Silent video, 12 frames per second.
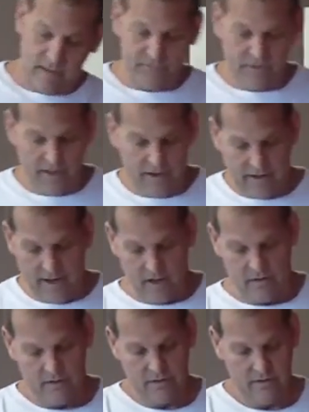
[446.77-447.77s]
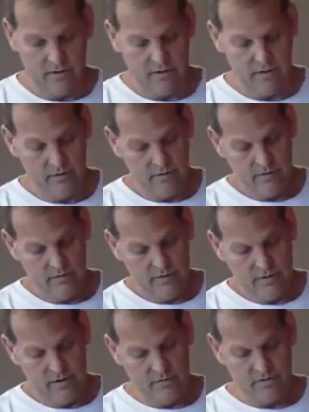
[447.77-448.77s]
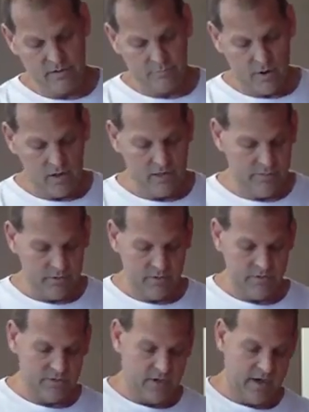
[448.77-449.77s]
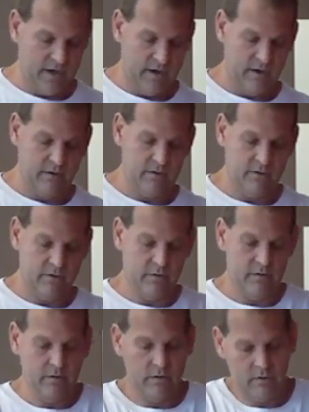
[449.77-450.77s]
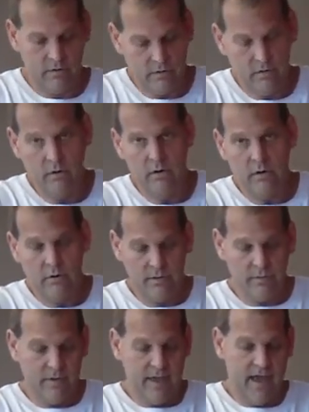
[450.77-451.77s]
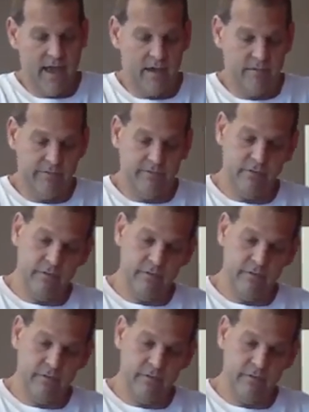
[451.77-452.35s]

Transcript: left in that gallon. Here's the polymers right here that we have.